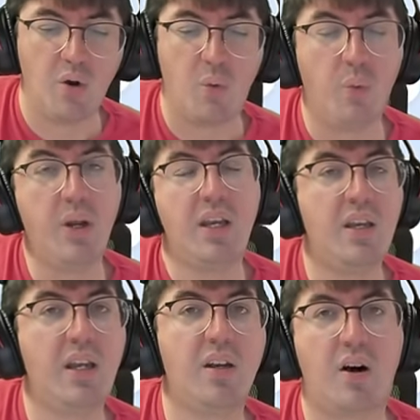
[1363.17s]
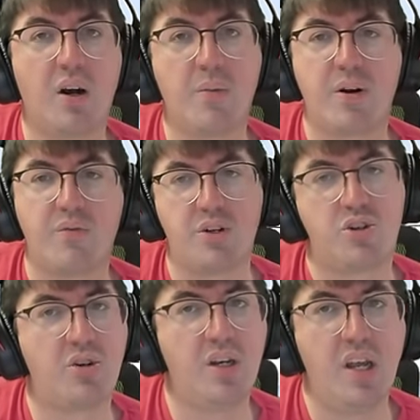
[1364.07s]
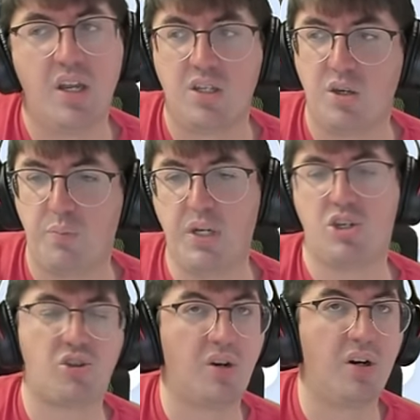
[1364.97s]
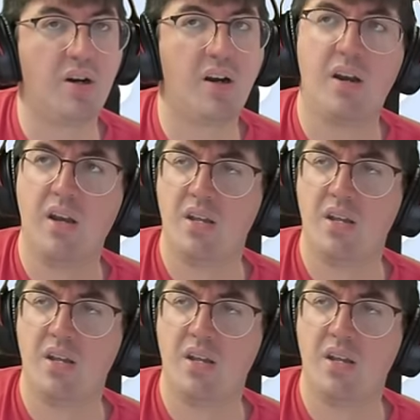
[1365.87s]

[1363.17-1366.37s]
We need Arbiter Vildred to be stronger.